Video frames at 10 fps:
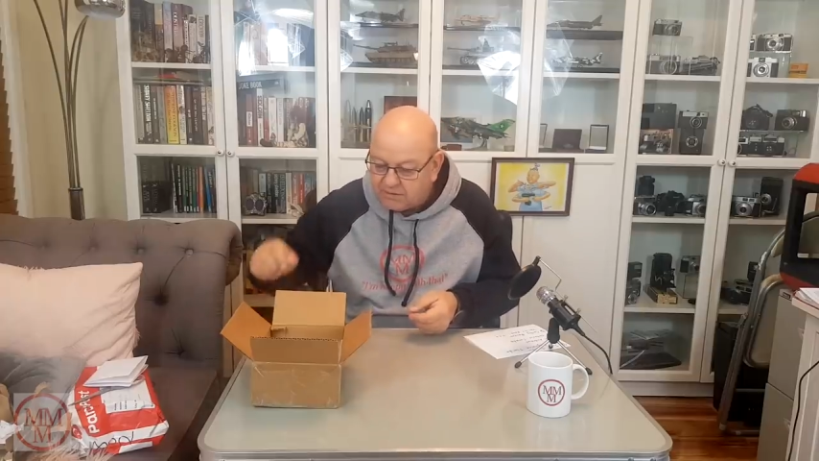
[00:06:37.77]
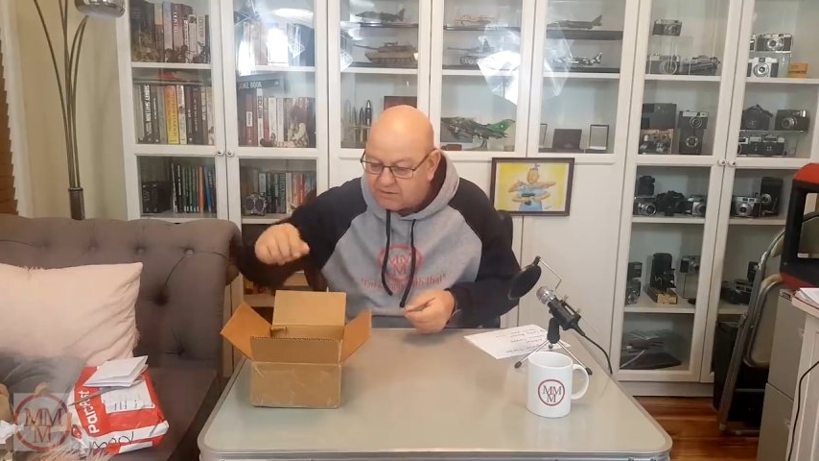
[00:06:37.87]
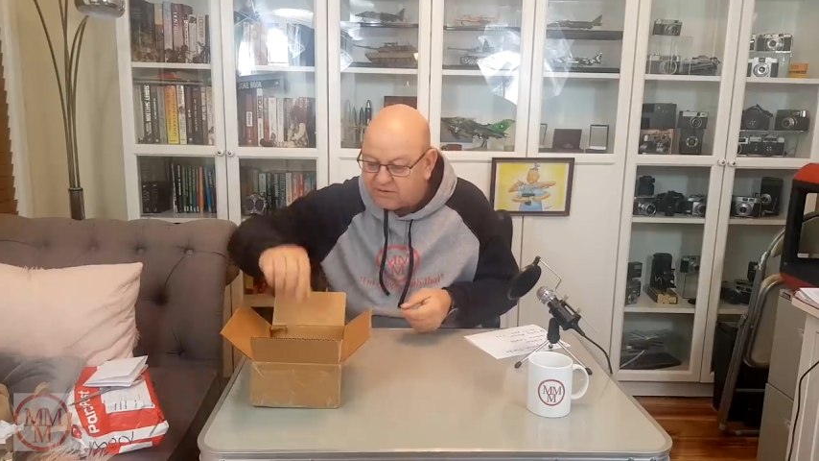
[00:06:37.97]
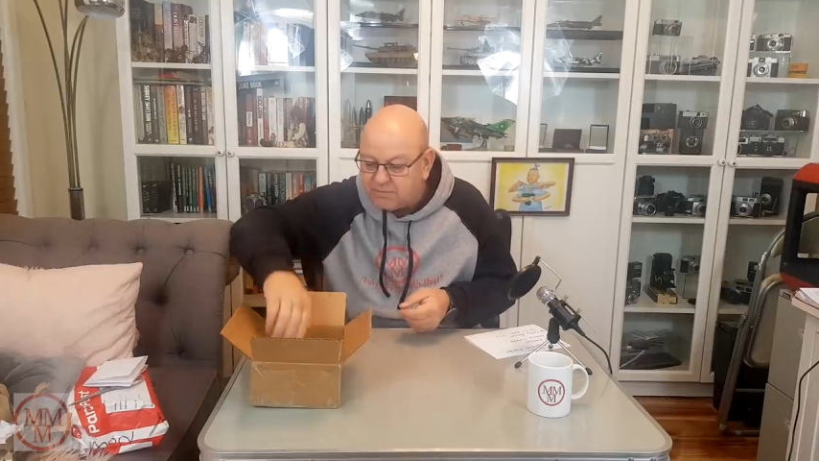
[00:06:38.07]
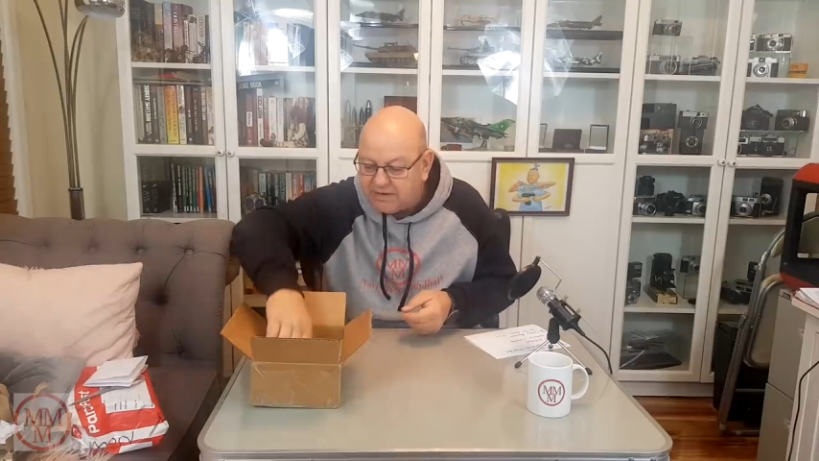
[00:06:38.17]

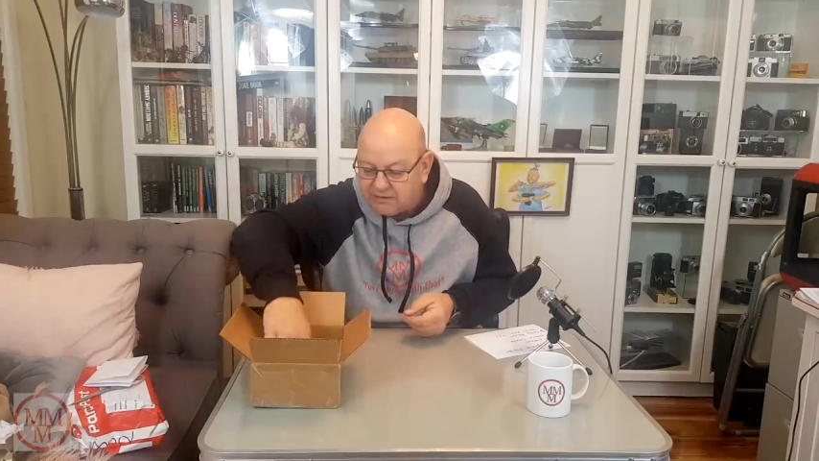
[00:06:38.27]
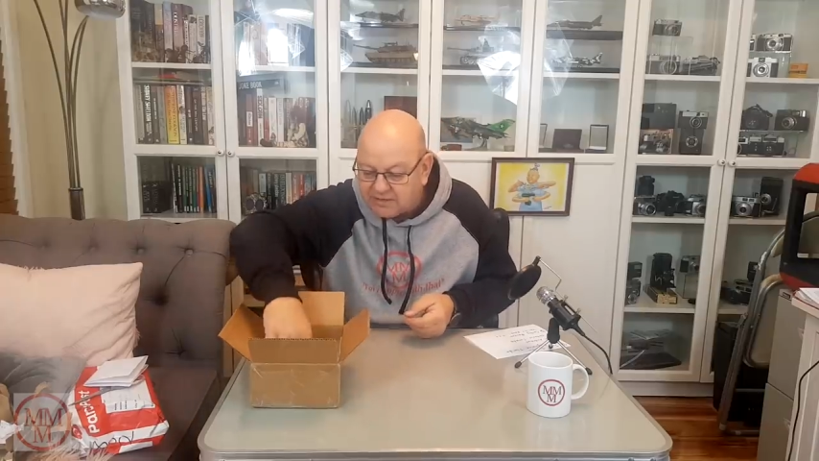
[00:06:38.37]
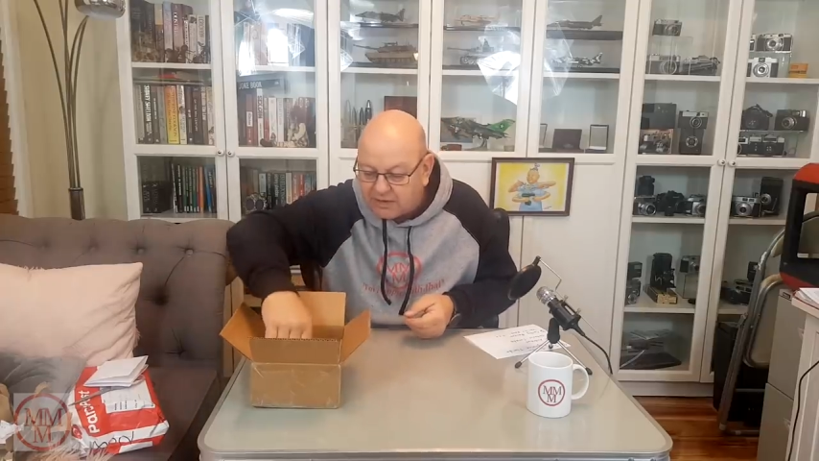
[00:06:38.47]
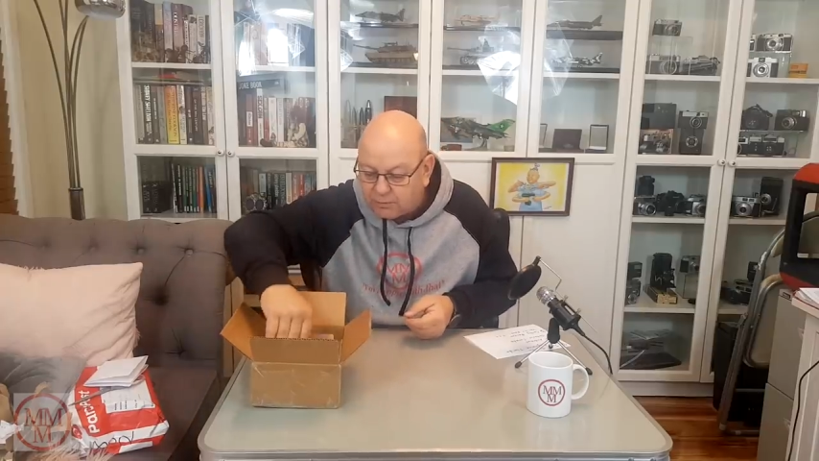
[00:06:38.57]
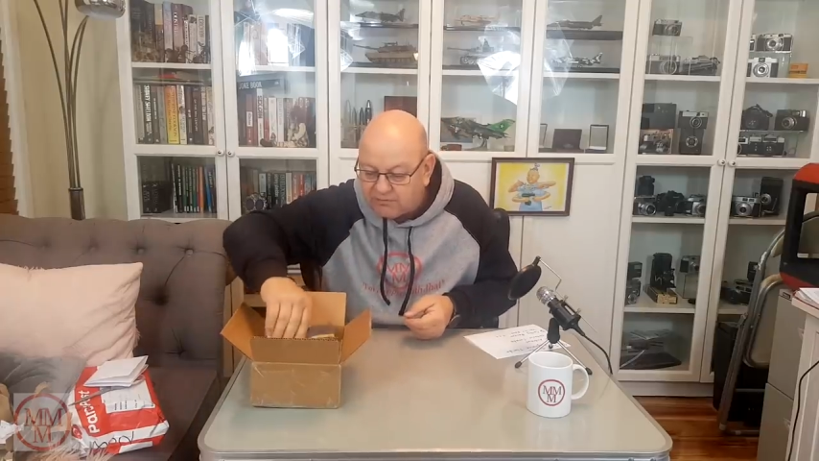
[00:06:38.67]
that's been
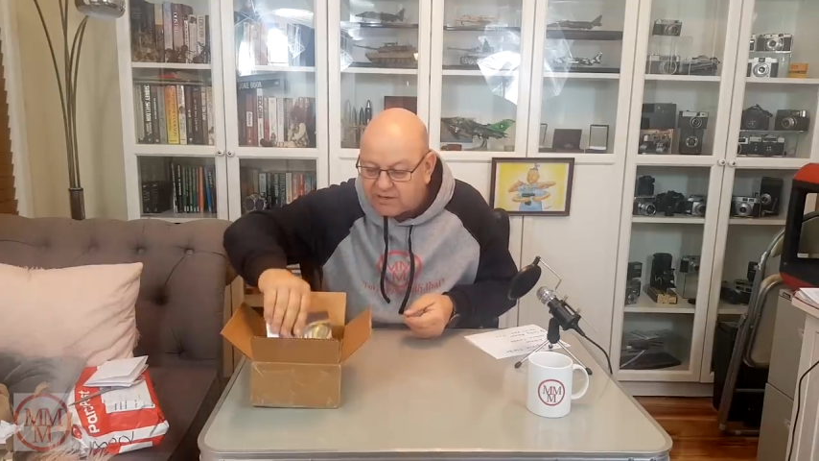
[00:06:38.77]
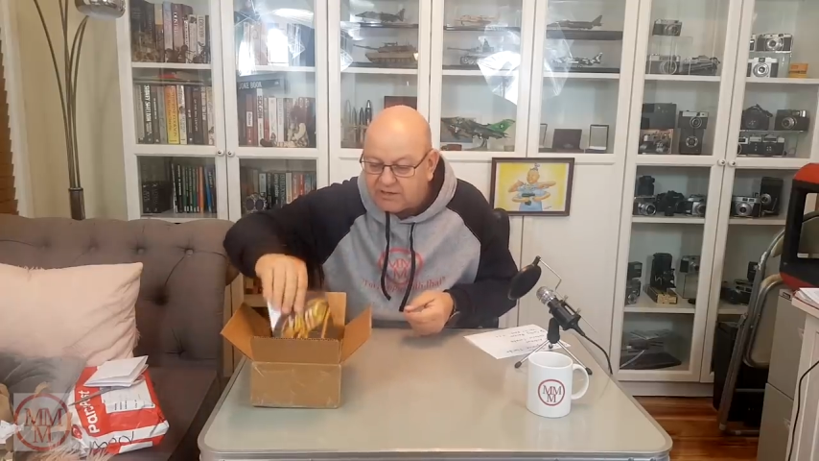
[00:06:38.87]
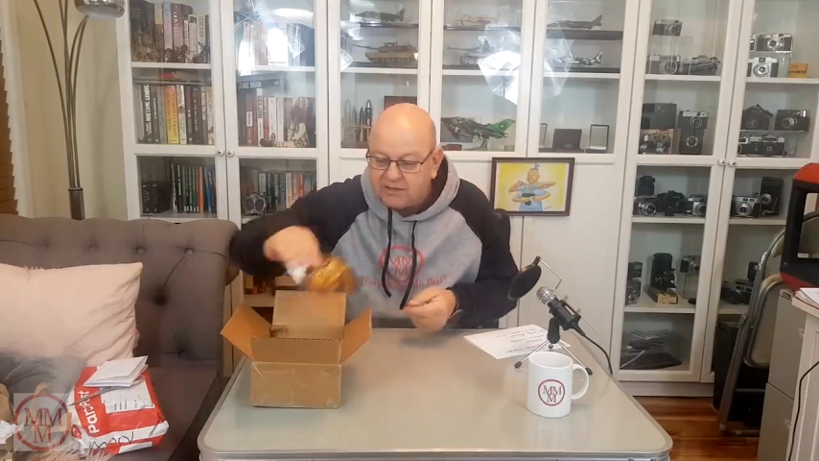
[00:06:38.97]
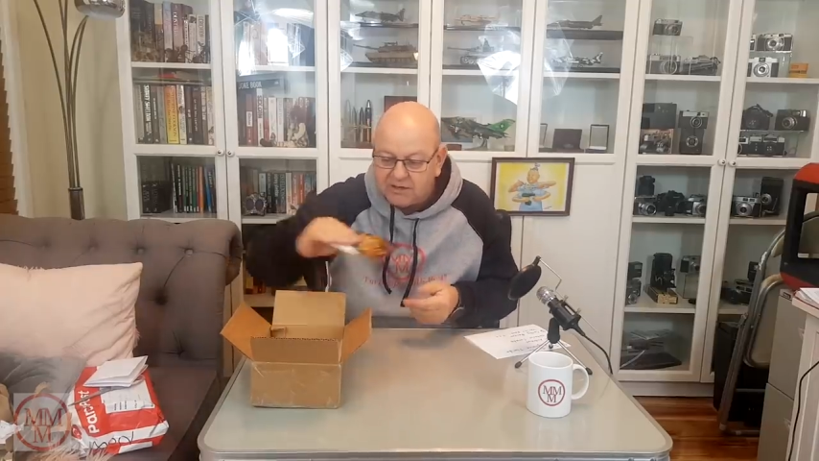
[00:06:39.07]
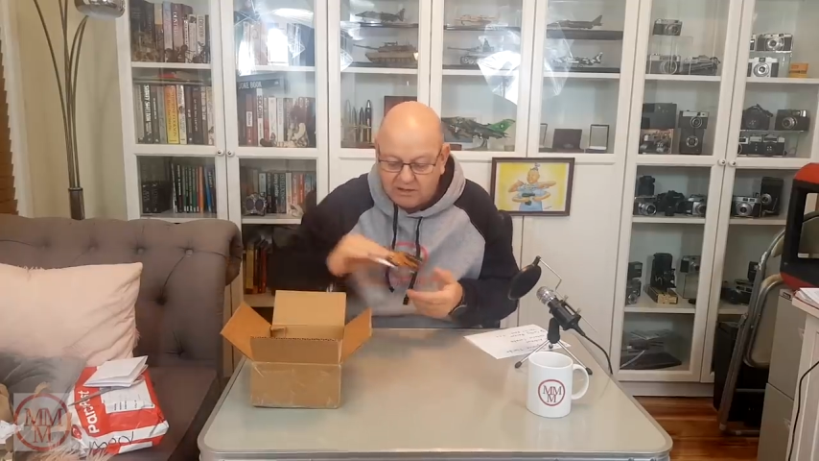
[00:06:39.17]
done already.